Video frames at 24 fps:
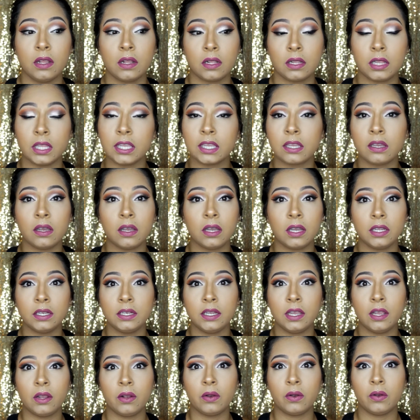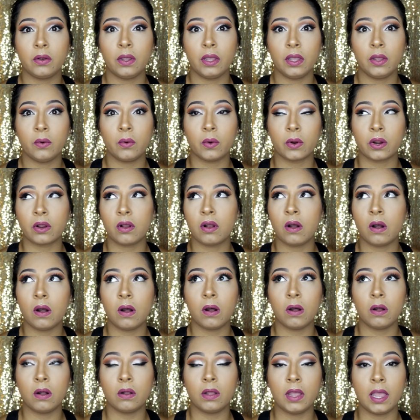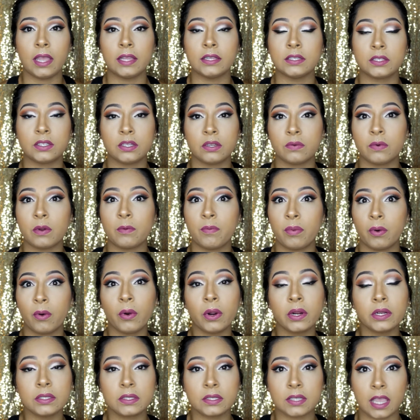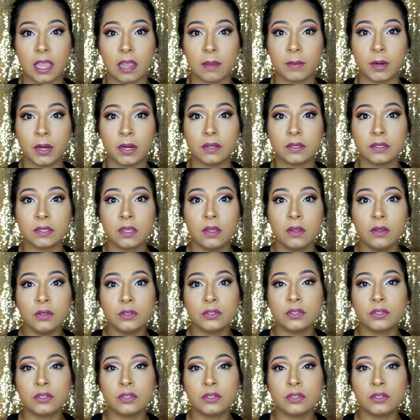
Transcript: click on or call and to report scammers.